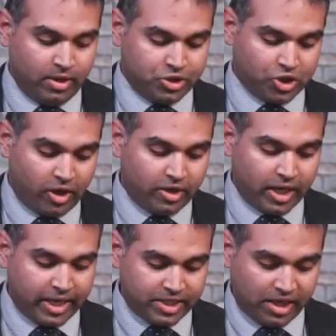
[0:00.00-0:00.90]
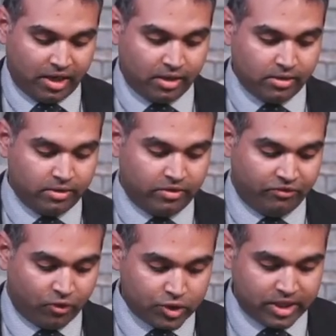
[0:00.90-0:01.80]
John 19, in
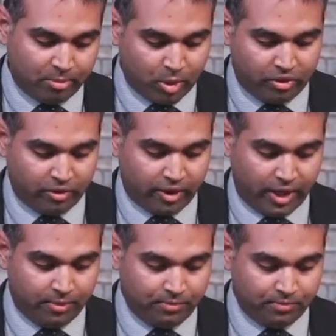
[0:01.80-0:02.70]
verse number 30.